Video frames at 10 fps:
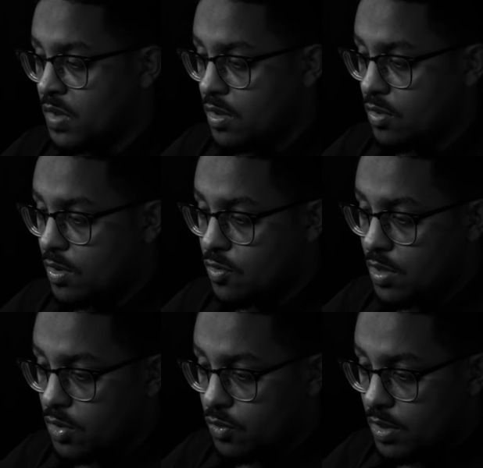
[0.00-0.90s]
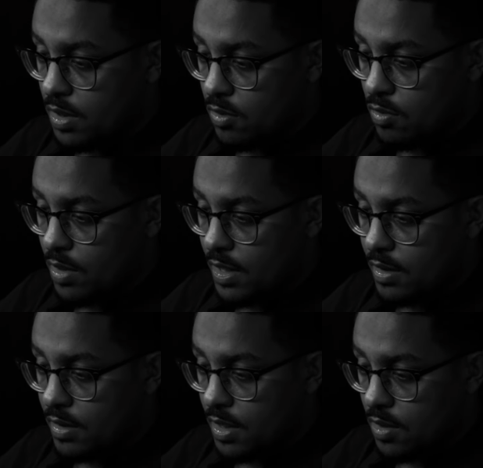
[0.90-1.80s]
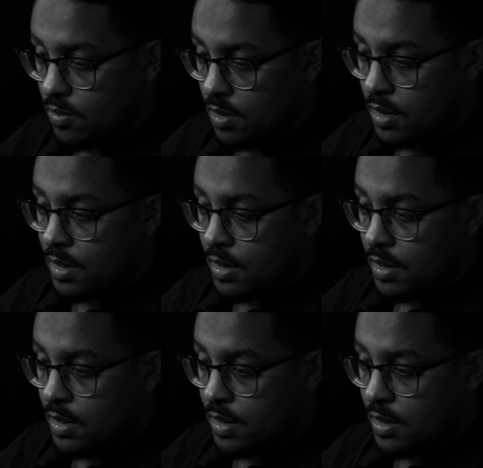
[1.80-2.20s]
So as soon as we, grind it down,